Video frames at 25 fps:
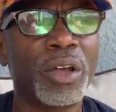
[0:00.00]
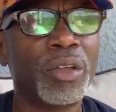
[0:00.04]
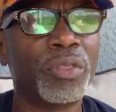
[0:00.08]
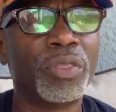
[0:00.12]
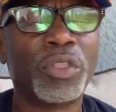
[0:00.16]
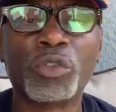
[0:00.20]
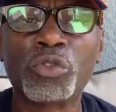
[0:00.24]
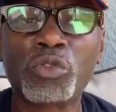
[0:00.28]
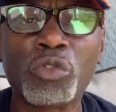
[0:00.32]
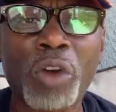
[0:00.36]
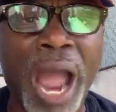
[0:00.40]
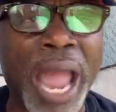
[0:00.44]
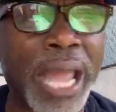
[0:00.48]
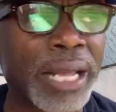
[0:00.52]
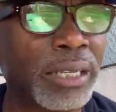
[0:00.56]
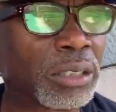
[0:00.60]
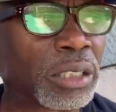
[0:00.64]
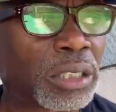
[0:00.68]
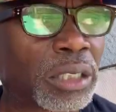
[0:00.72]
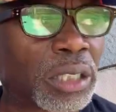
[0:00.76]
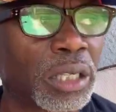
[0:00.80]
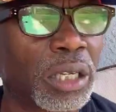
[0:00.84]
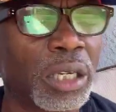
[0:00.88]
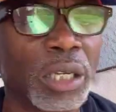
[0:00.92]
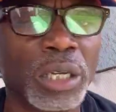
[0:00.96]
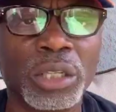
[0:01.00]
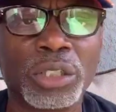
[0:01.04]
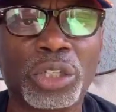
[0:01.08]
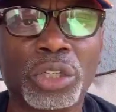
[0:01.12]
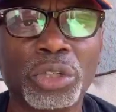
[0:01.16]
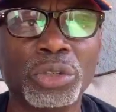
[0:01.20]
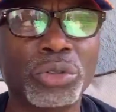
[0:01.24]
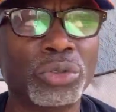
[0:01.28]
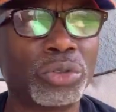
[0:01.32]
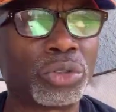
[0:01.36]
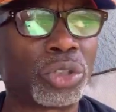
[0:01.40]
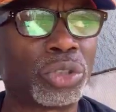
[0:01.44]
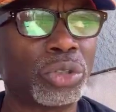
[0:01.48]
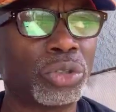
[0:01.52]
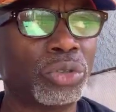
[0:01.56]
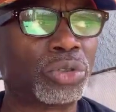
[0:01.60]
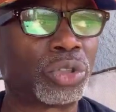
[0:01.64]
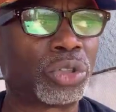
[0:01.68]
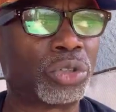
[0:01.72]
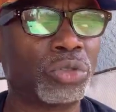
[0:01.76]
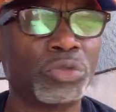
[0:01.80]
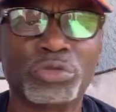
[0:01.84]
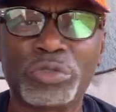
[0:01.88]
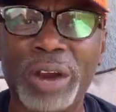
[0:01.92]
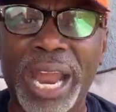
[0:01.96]
the rights to
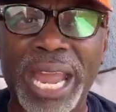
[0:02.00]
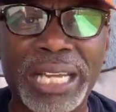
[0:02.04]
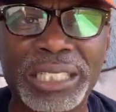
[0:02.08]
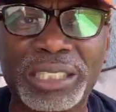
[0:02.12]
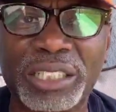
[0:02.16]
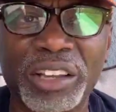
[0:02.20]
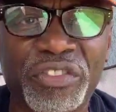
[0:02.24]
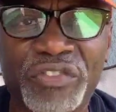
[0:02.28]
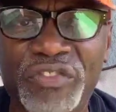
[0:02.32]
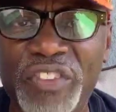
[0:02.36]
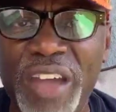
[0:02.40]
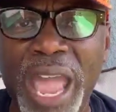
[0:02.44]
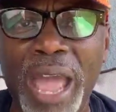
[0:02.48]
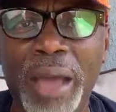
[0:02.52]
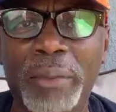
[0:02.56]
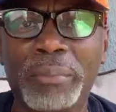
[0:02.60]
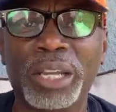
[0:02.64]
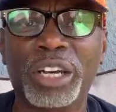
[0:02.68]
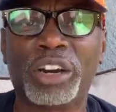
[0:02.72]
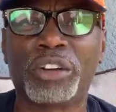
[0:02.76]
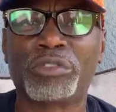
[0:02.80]
raise a family,